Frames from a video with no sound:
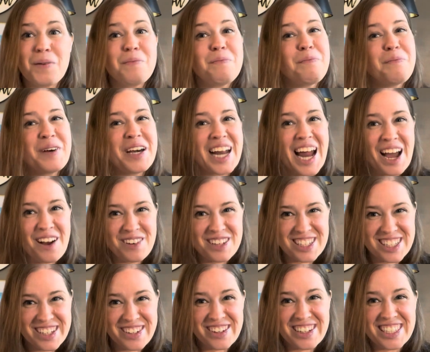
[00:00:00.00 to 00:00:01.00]
But I was
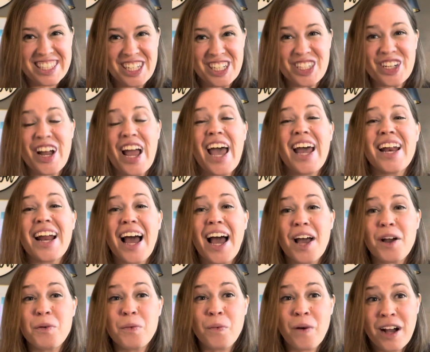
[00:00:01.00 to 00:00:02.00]
a new teacher and I
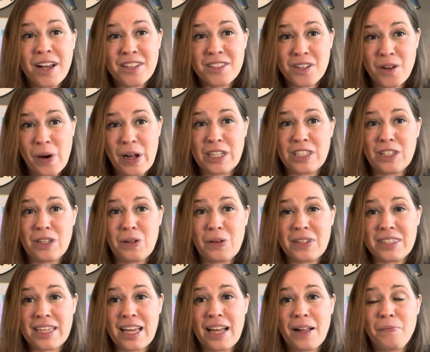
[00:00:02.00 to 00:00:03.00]
was going to
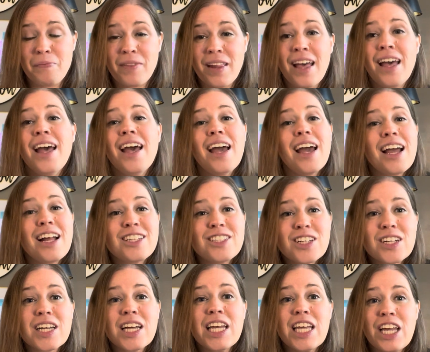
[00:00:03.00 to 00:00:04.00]
use it. It
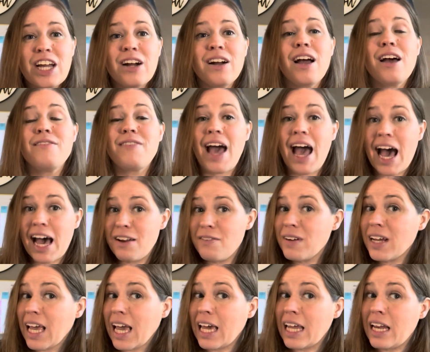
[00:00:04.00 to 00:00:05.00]
took a year of
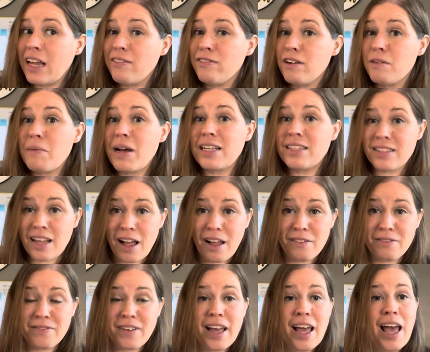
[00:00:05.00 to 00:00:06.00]
advocating for
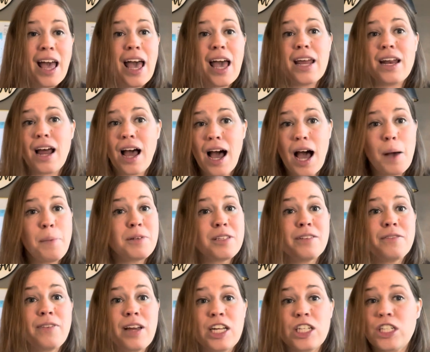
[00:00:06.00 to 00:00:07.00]
myself and
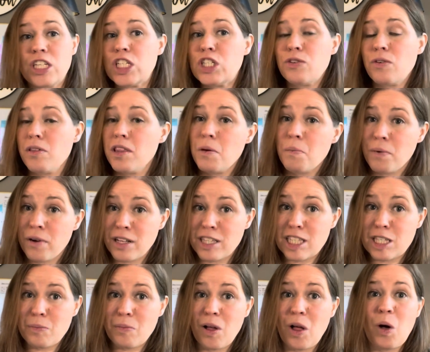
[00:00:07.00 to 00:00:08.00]
observations from the
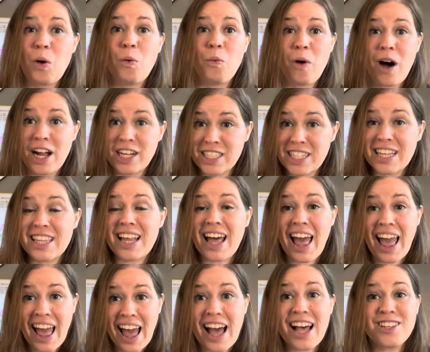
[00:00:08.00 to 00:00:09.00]
principal watching the
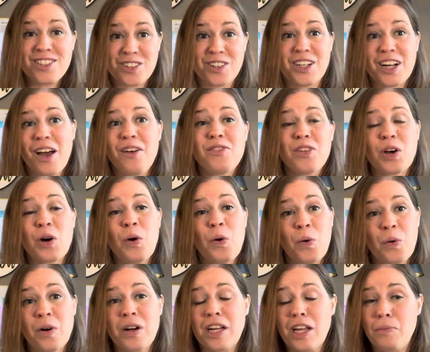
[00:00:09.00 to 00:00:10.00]
hazard of the
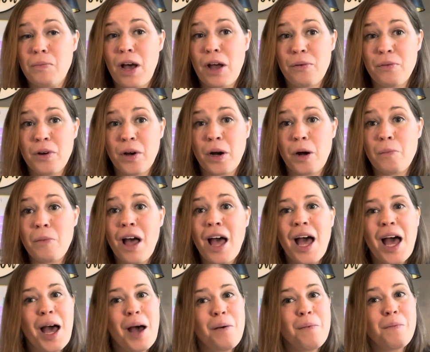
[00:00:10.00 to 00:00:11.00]
cord in my room
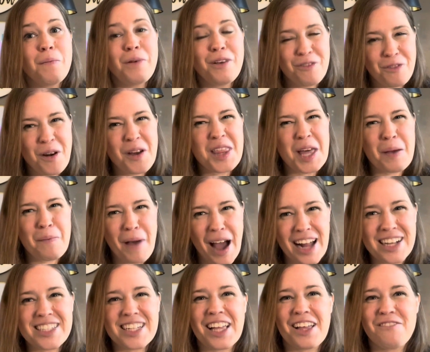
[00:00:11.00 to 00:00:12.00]
before they
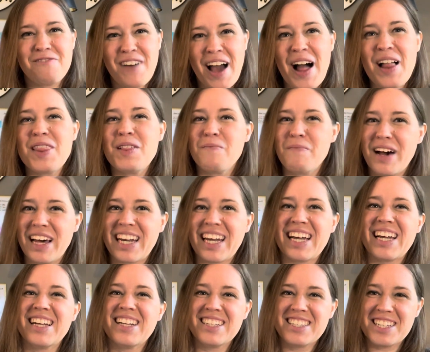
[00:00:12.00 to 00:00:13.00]
magically found the
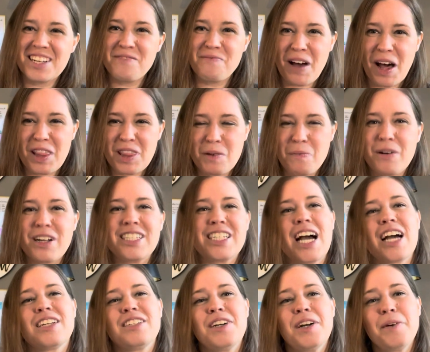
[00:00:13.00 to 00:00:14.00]
money to mount the
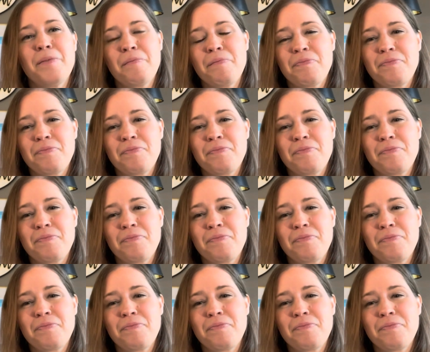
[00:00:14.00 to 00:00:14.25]
projector.